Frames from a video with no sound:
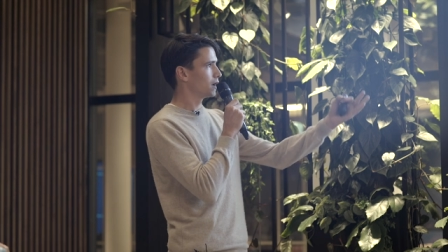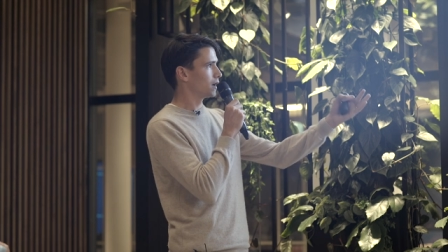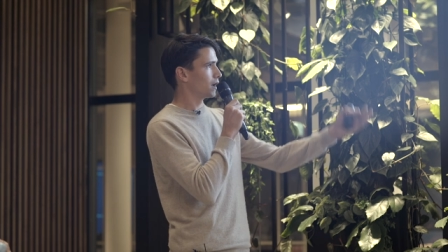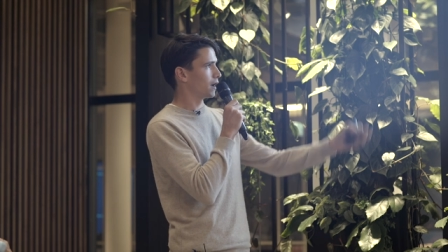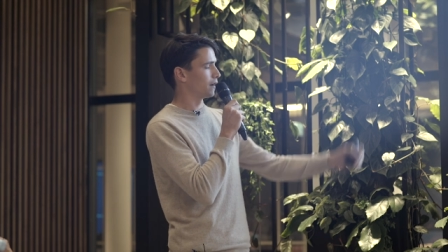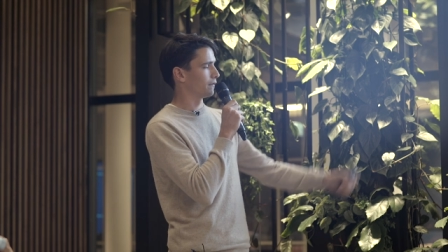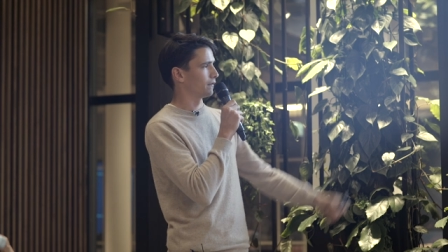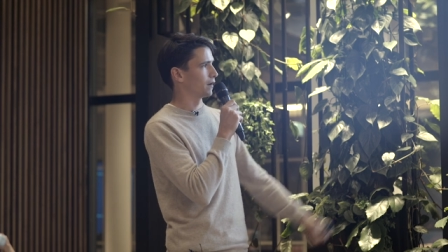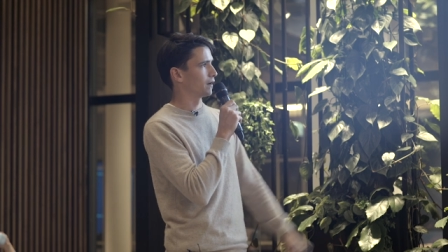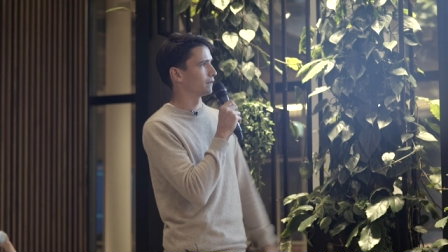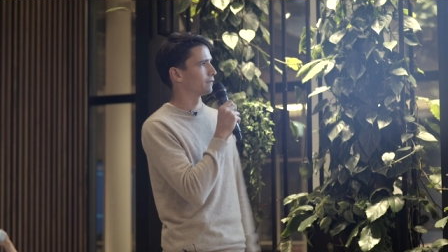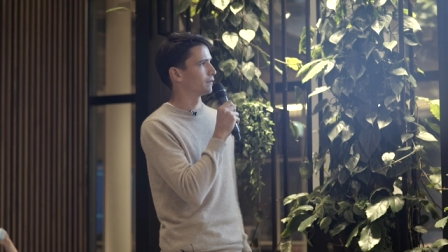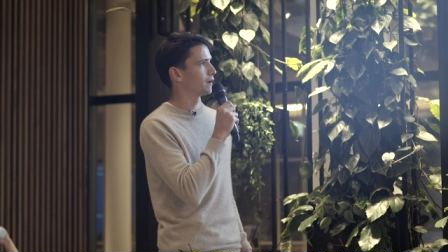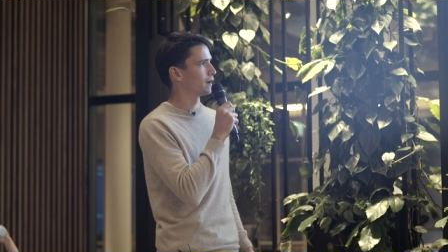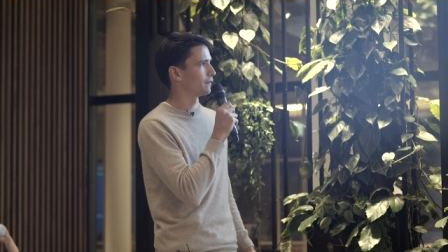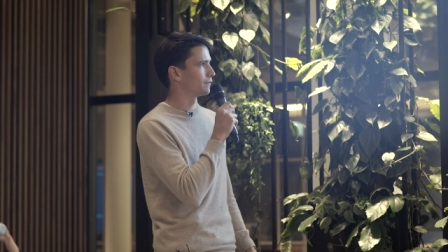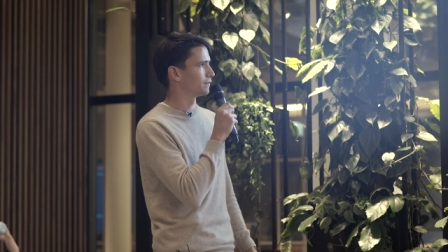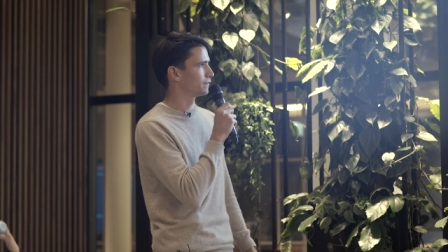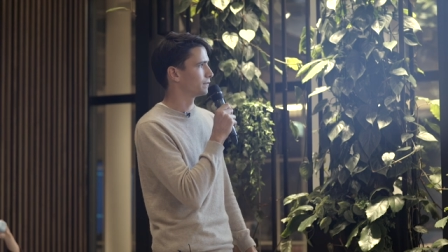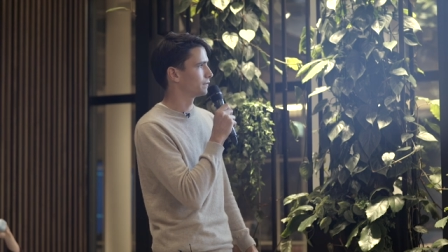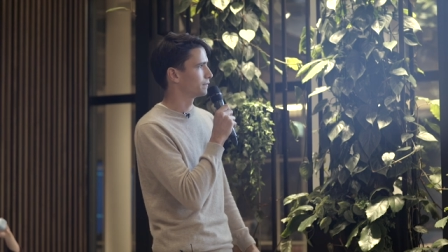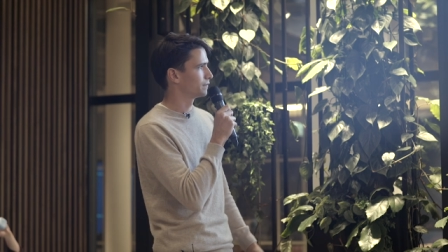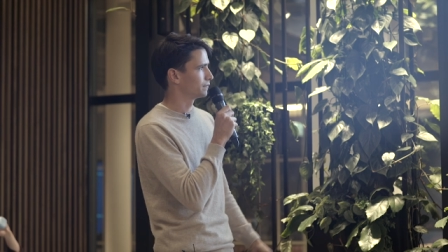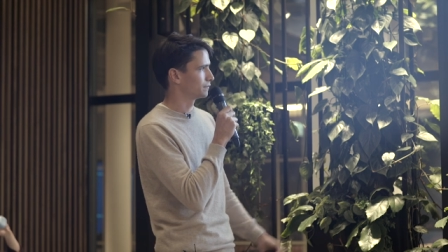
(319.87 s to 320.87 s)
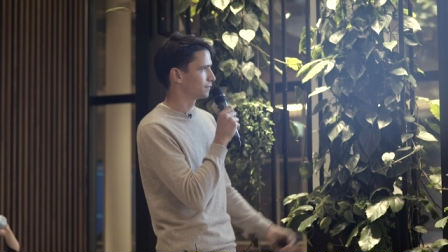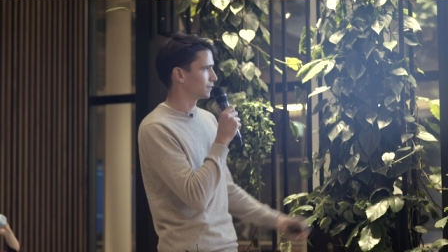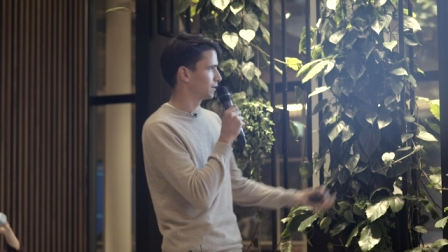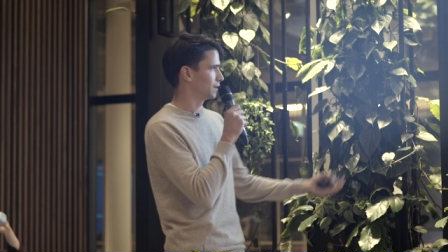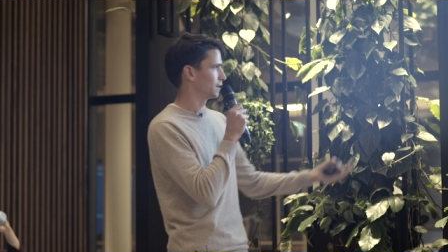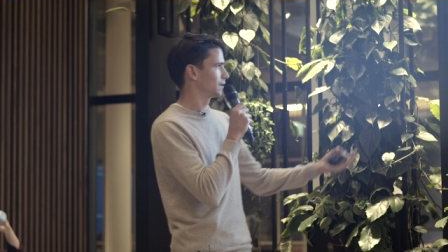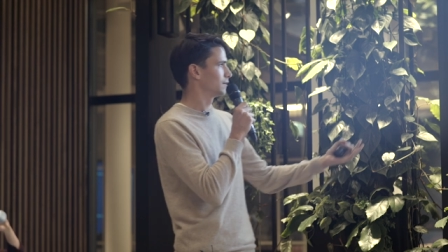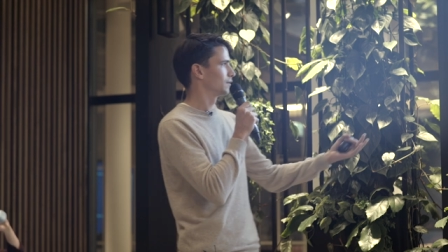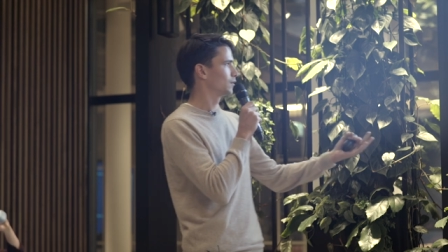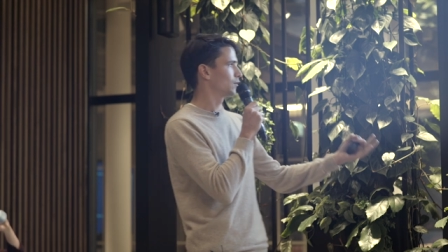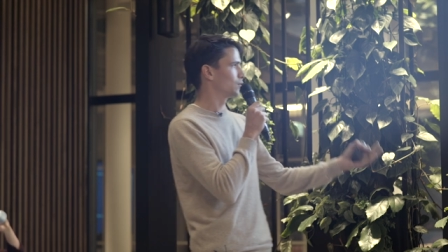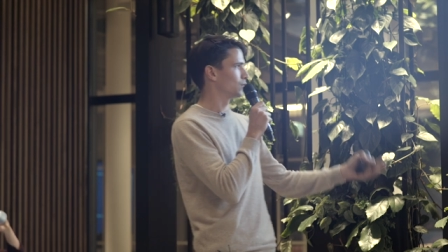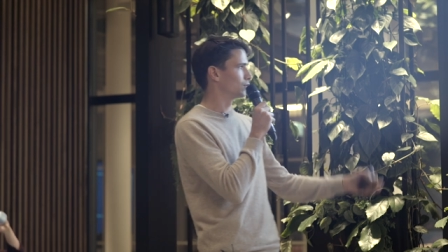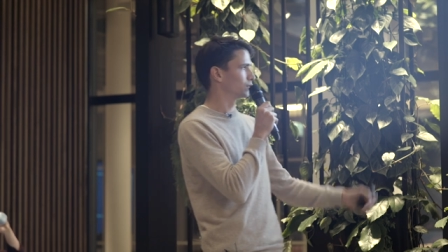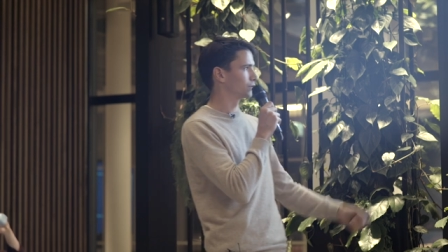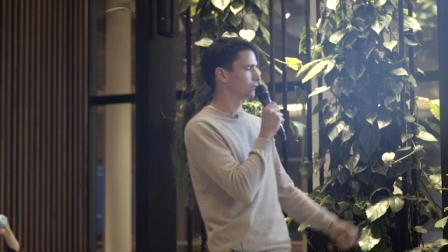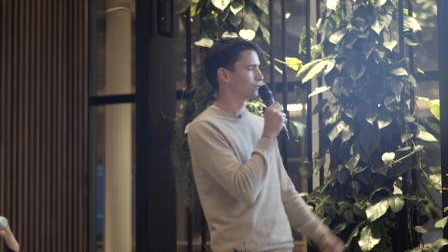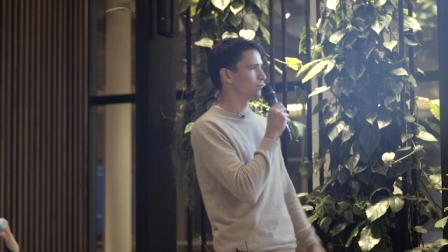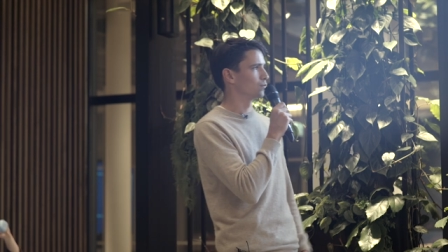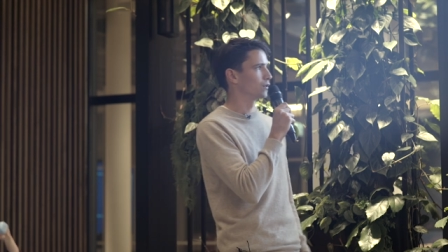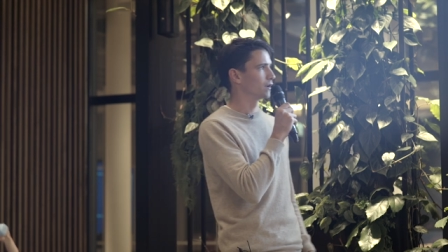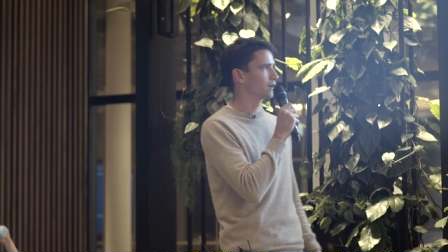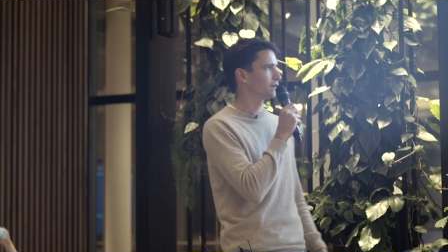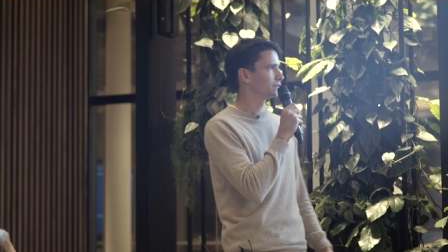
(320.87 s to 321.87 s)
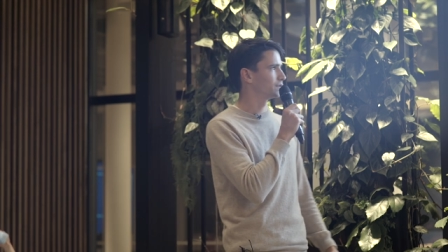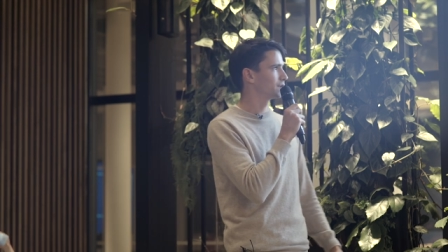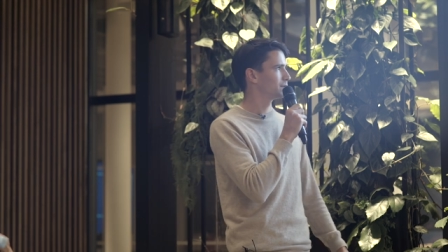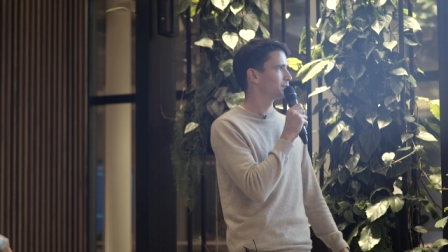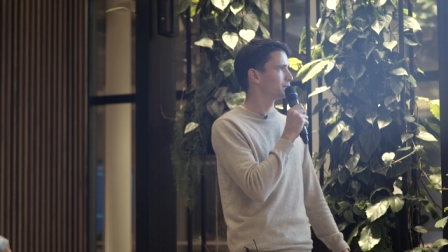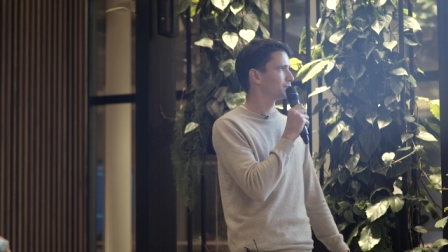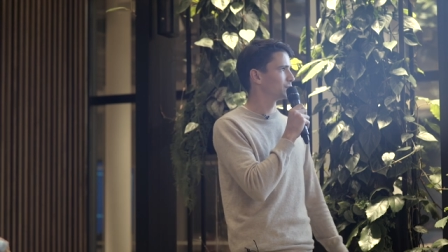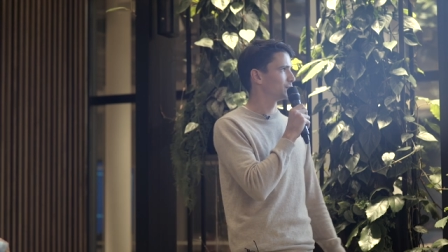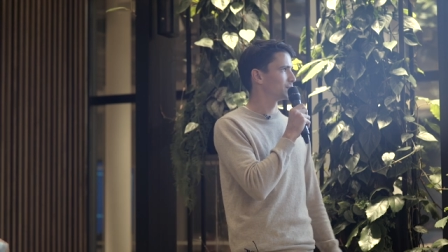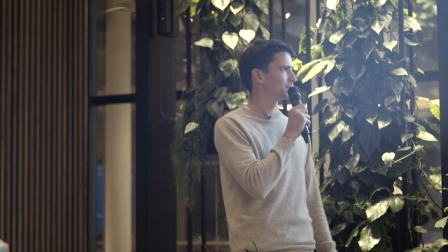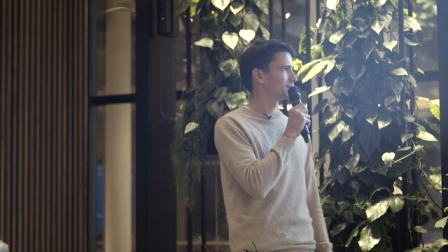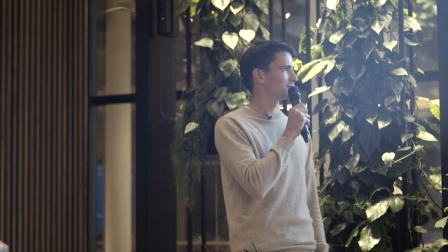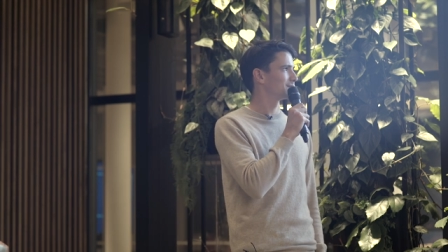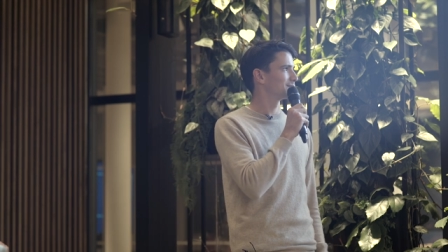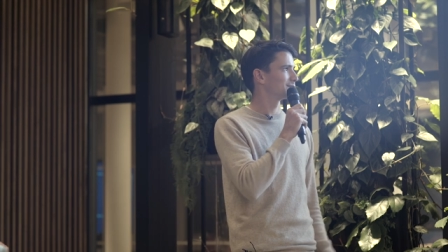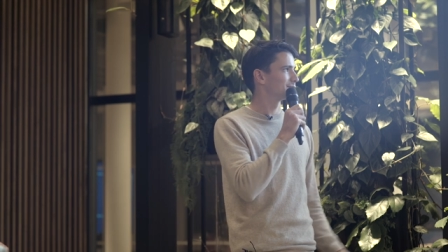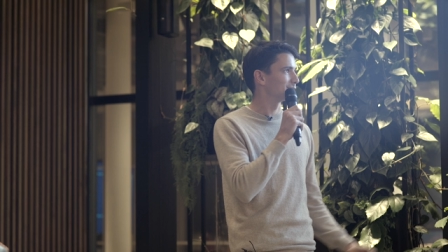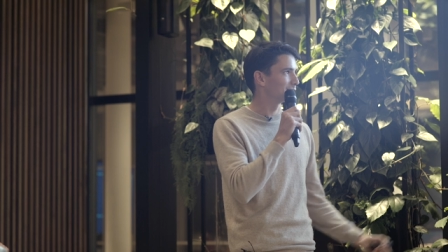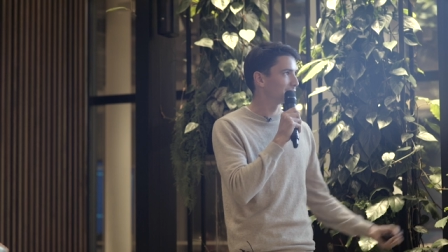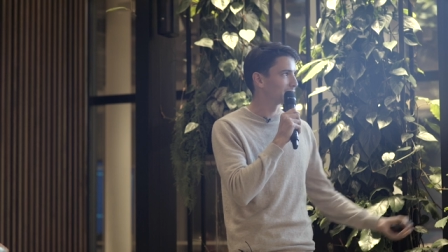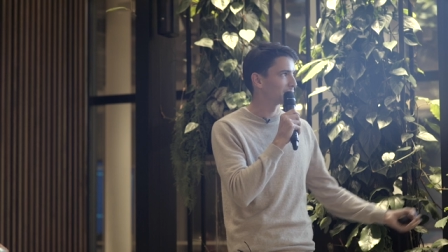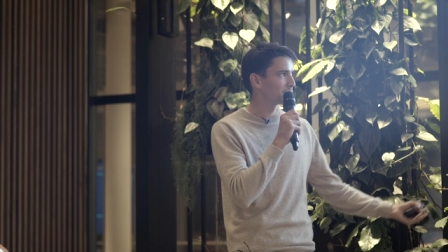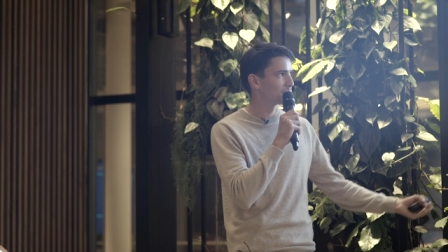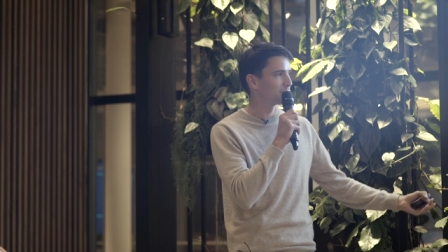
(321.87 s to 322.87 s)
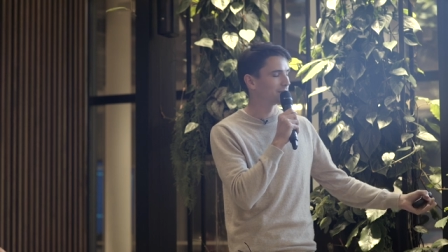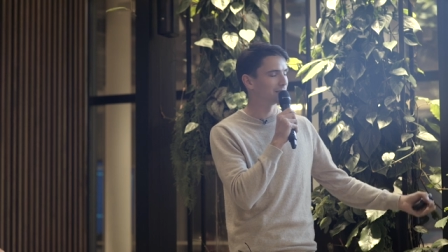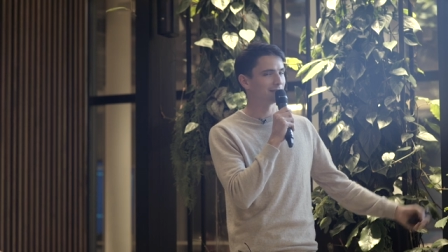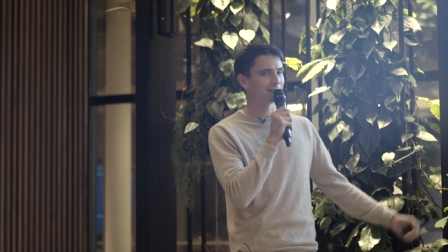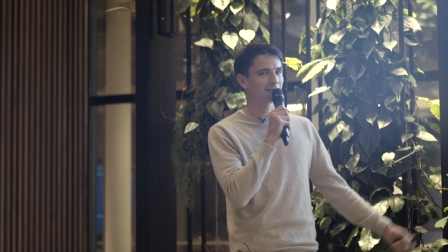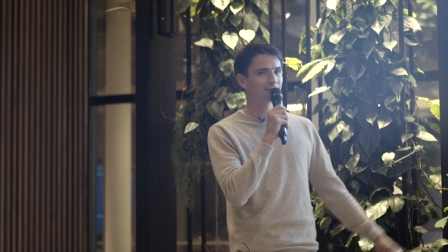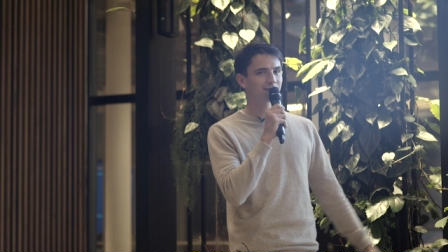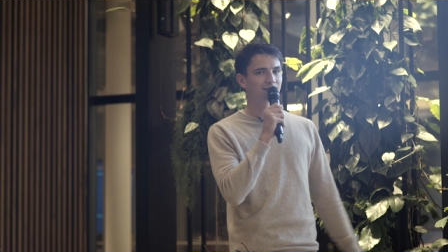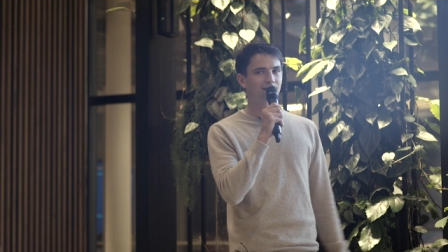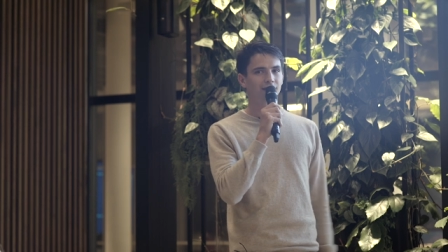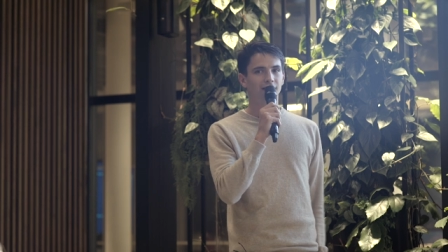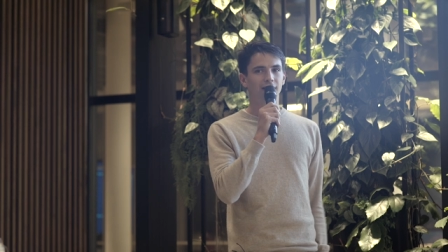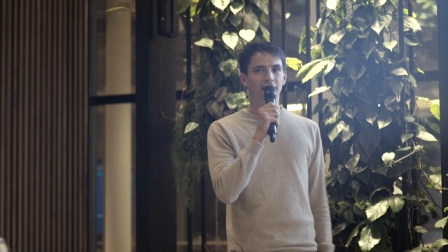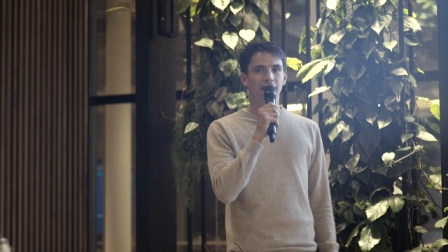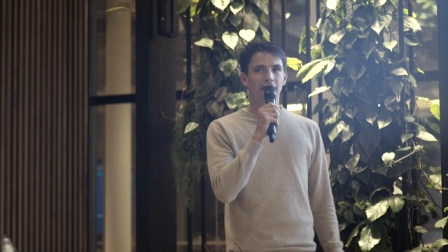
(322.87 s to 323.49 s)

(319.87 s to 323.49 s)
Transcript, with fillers: I've, I've, I've quoted one of them, which is Game Analytics.